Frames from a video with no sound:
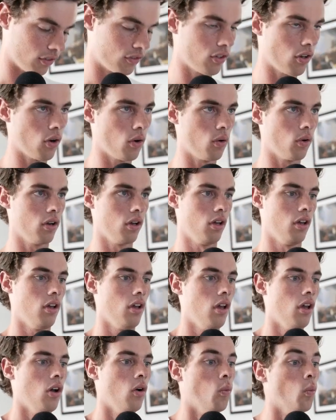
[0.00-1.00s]
So
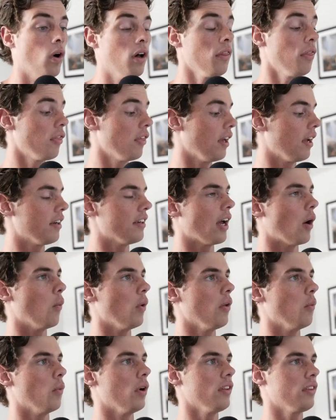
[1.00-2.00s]
one thing
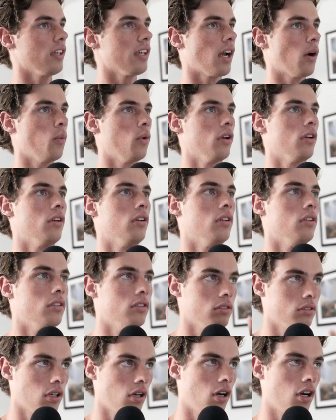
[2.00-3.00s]
I would
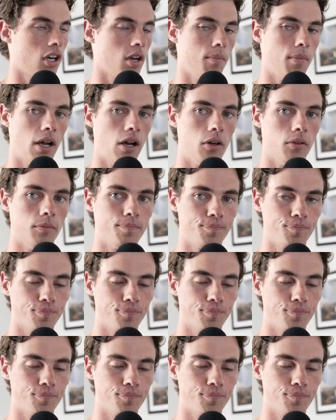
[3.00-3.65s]
talk about,